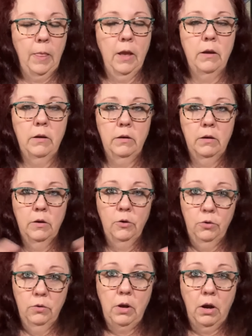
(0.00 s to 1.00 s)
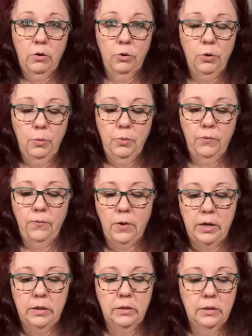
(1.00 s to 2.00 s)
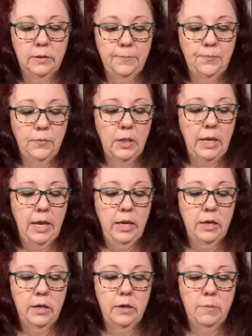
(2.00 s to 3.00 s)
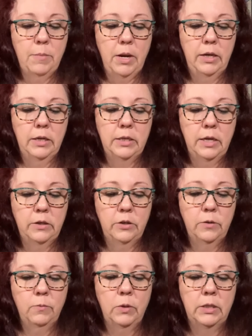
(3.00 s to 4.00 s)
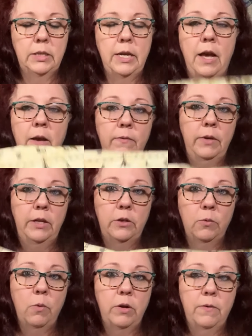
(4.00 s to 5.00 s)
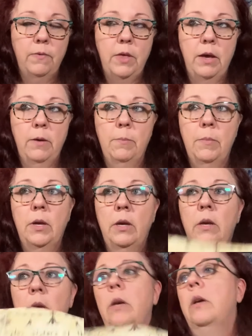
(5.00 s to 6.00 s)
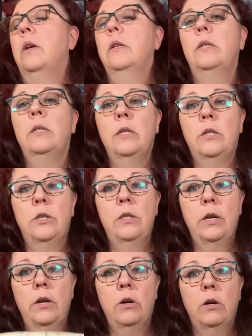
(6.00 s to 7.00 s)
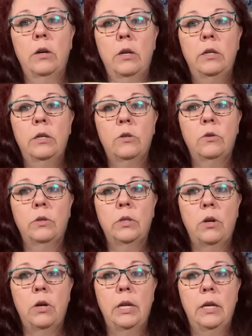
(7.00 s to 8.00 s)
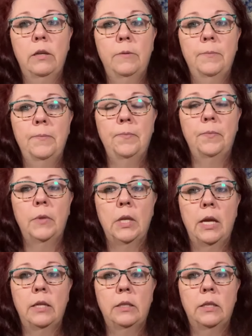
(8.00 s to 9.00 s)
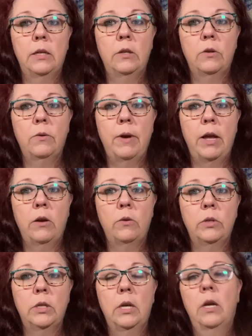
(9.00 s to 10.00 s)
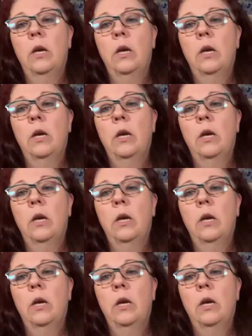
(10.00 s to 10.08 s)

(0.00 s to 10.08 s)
uh, our group of friends. And my intention was to have each one of them stitch their initials on it and send it around.